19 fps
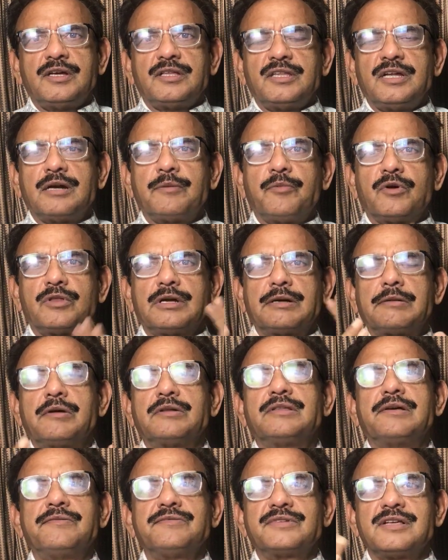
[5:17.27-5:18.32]
They are bothered
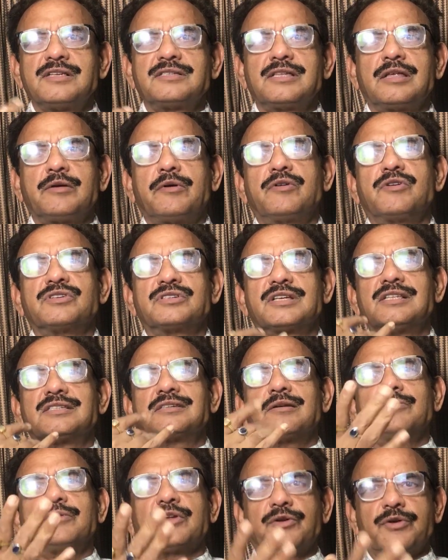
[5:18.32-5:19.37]
about themselves. They want to sell
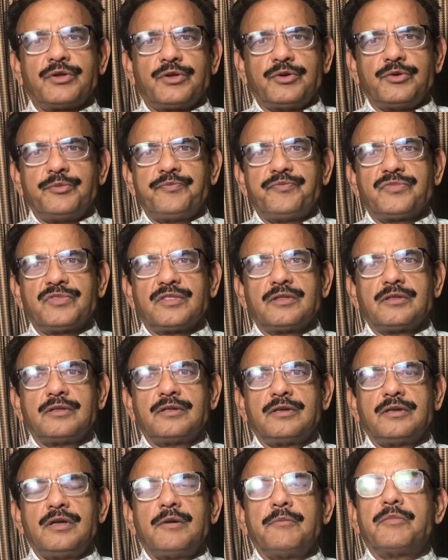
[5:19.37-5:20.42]
something to you.
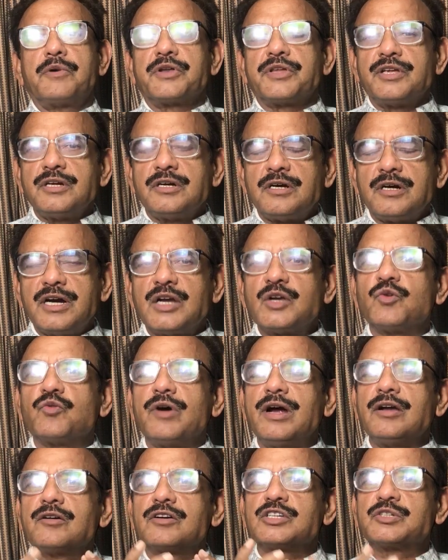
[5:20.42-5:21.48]
But here at
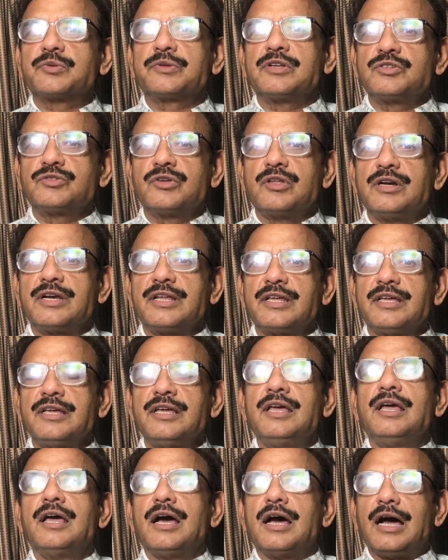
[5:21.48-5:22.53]
White Order Spirituality,
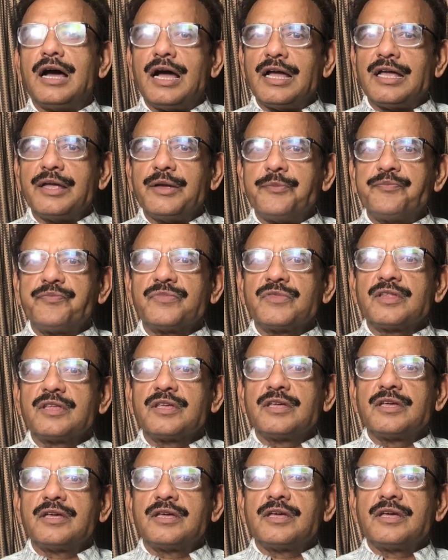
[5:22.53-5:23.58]

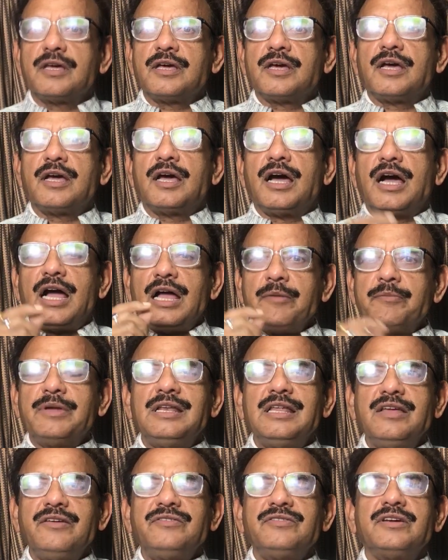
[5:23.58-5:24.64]
I
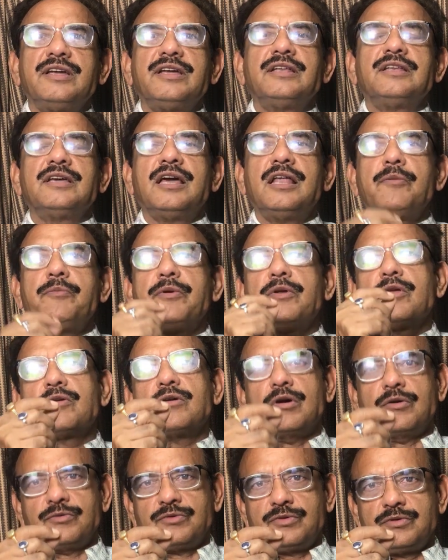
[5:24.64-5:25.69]
believe in helping you
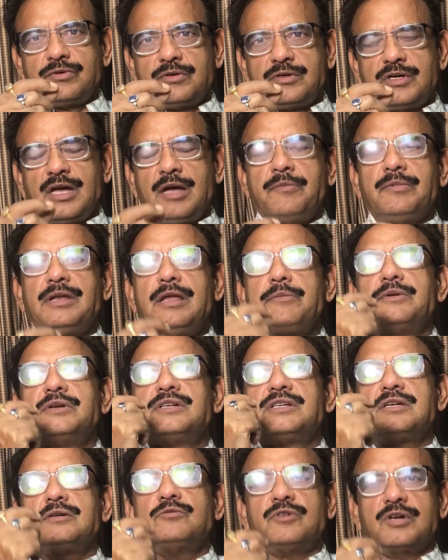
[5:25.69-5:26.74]
out. I believe in
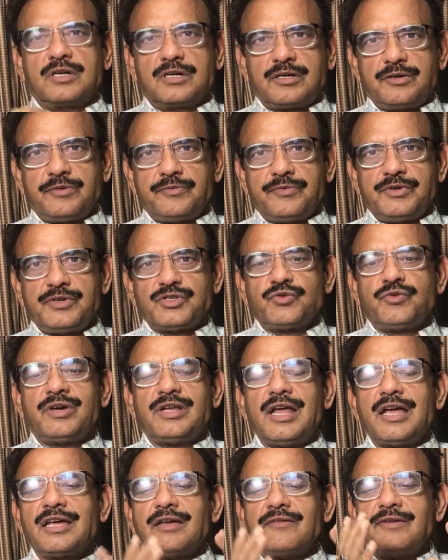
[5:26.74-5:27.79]
teamwork. So when
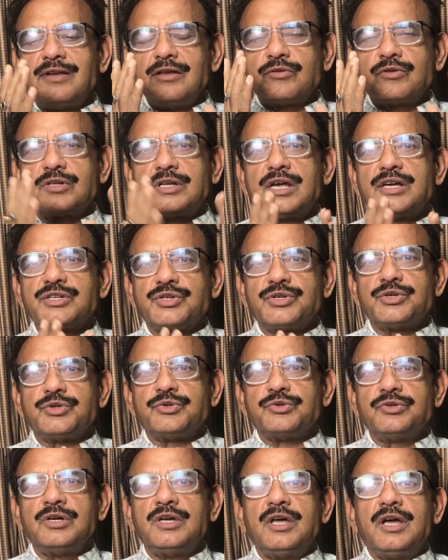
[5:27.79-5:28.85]
I give any Rudraksh to
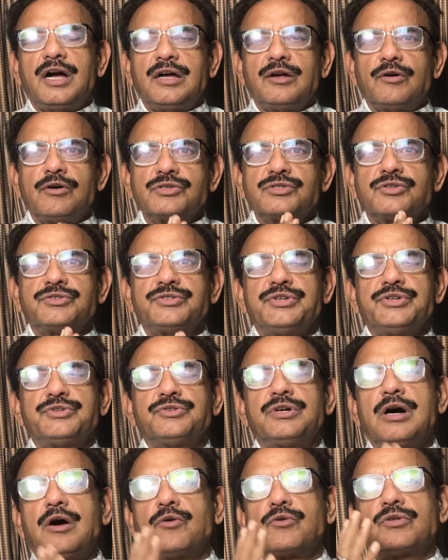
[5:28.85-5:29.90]
you, I also teach
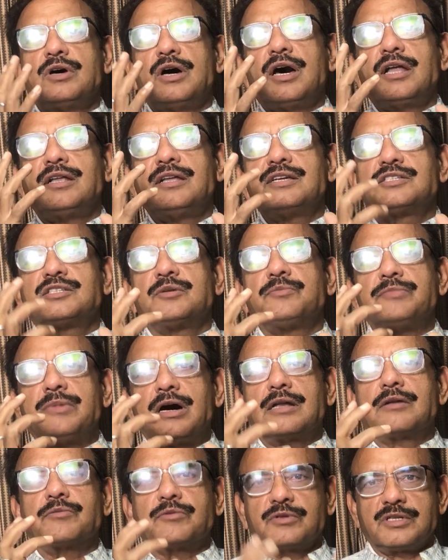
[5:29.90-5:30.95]
you how to harness the
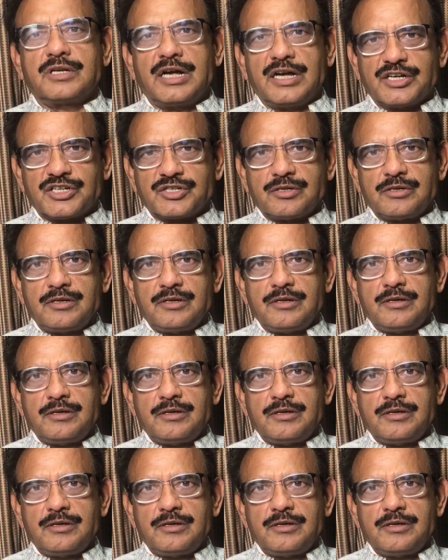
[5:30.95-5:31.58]
power of Rudraksh